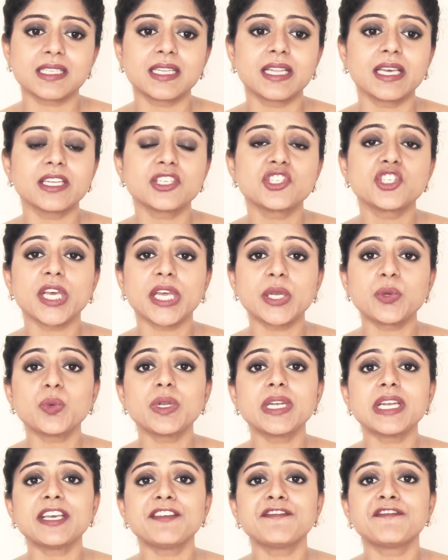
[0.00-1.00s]
They
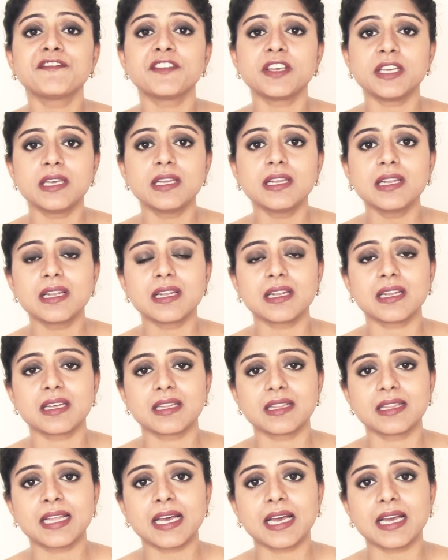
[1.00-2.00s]
genuinely feel
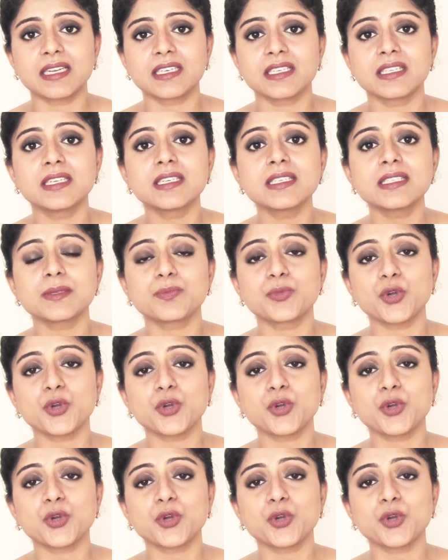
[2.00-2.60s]
that this